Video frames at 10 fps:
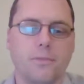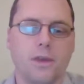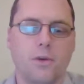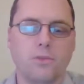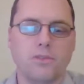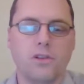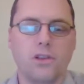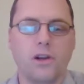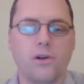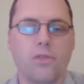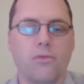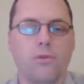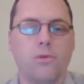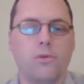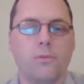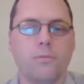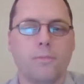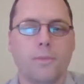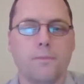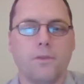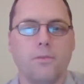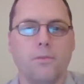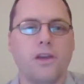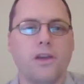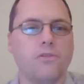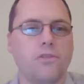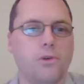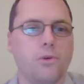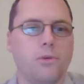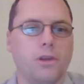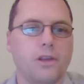It was clear through my interview